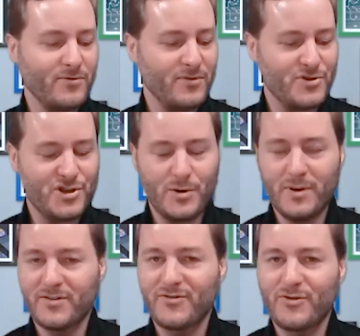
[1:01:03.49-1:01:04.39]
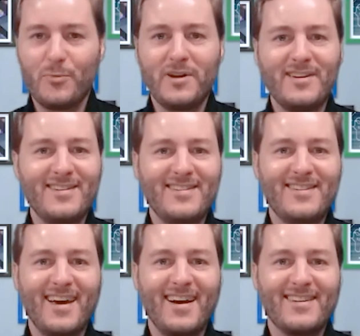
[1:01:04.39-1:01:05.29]
sharing so many
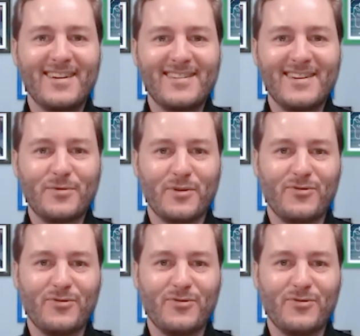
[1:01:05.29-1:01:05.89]
details. I think it was